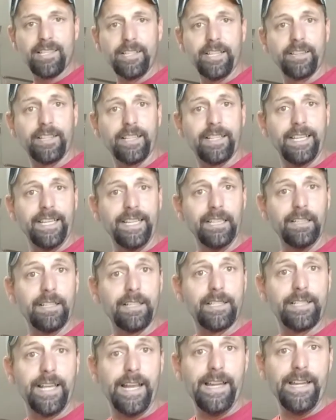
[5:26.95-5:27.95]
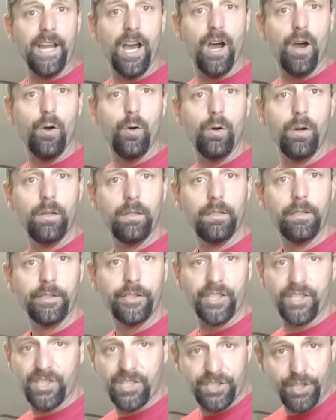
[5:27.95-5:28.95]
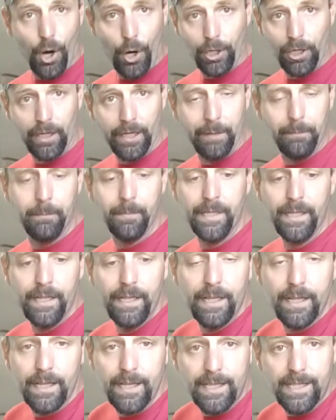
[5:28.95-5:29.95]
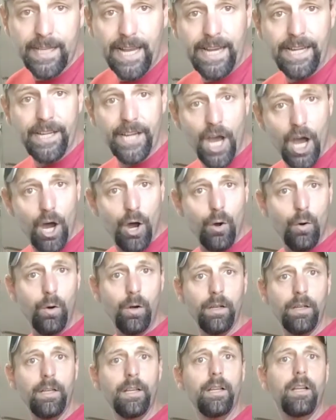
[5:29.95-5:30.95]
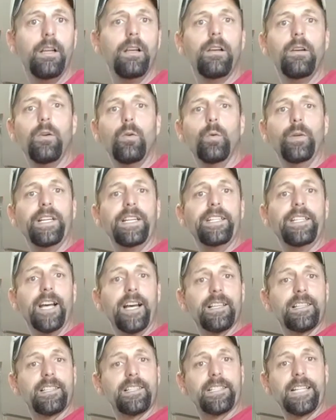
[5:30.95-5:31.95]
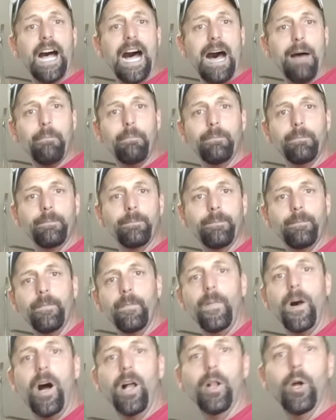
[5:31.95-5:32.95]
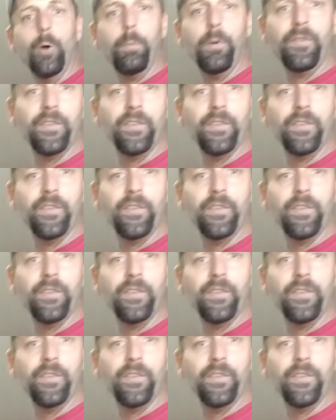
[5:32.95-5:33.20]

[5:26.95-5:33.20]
it at the kennel and say no. Just startle him, say no. When he does stop, I'll open